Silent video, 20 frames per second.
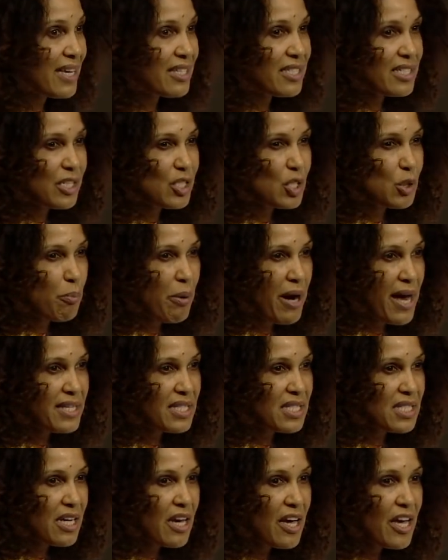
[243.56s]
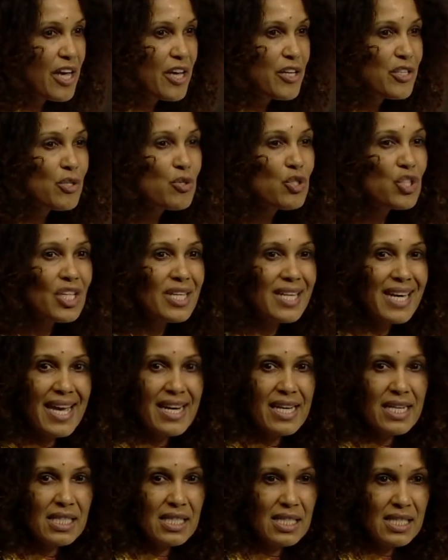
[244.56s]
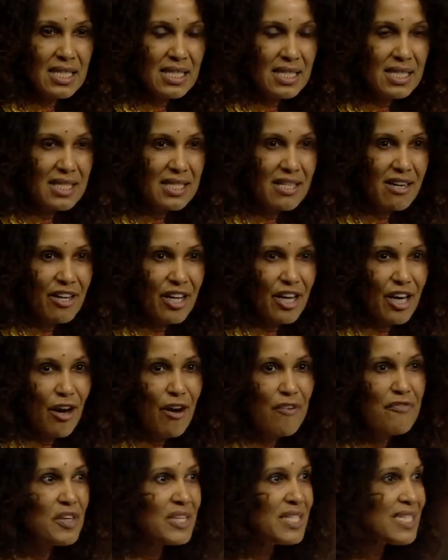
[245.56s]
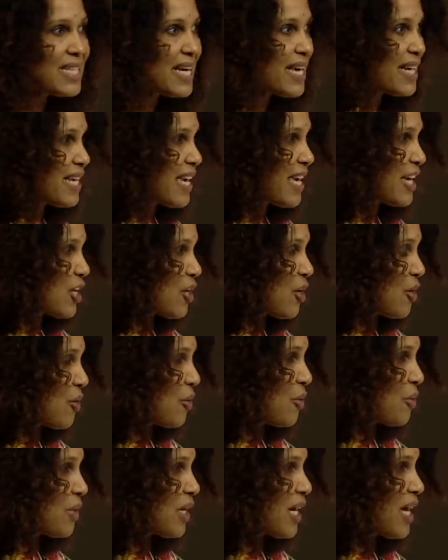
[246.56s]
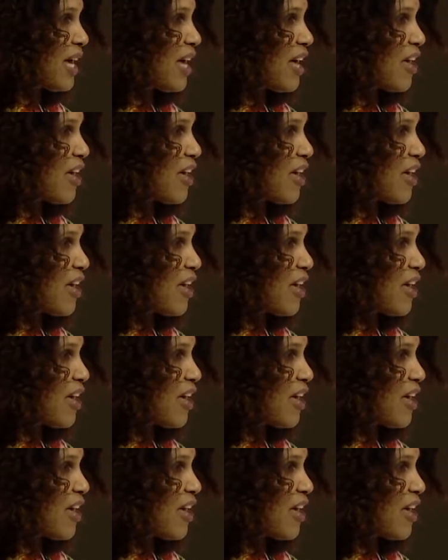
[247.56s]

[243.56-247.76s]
gets expressed. So genetics is a study of the DNA code